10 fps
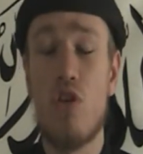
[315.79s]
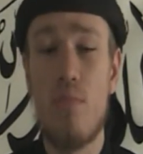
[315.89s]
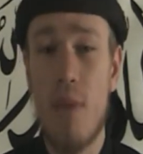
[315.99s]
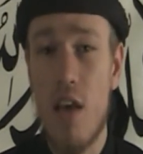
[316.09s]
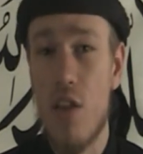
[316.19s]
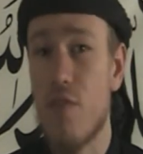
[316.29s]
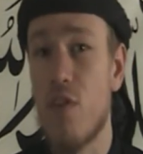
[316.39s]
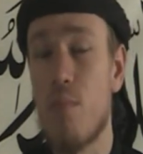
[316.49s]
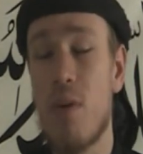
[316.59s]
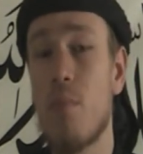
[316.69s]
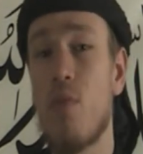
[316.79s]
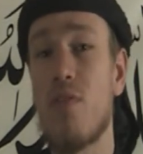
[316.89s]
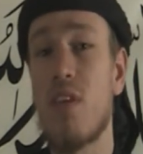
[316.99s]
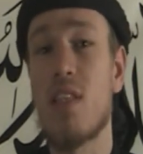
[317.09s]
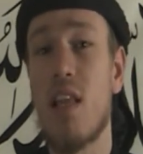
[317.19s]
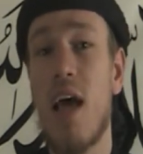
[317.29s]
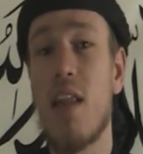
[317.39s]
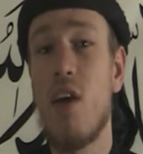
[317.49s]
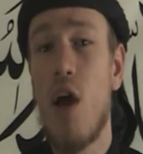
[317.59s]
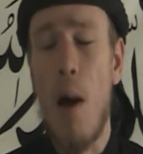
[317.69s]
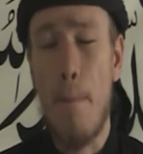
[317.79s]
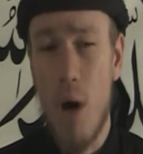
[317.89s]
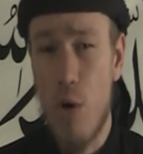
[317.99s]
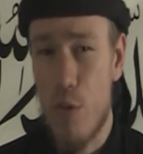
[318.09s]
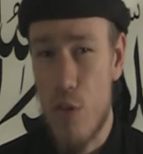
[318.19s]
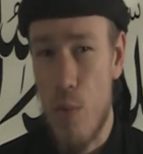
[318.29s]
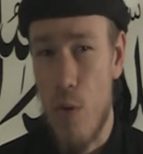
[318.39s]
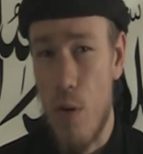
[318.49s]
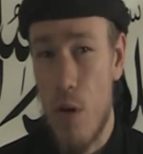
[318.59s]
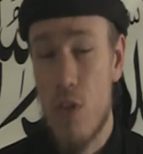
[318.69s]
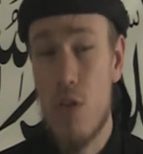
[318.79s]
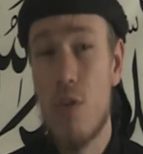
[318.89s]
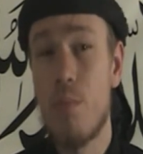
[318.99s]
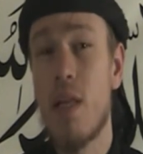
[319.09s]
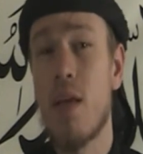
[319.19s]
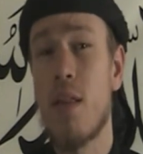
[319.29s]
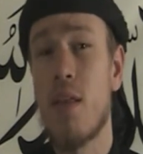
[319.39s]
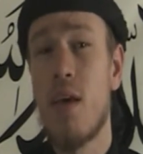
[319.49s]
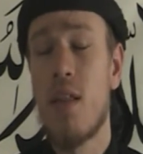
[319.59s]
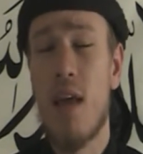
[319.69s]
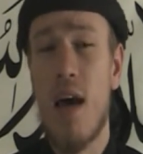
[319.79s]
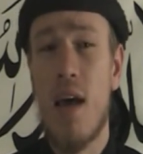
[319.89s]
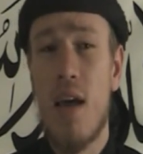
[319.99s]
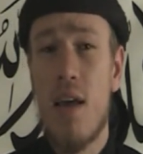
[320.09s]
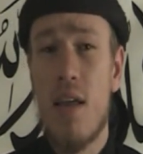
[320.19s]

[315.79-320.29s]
million of the people of this land oppose the war. 2 million. Now,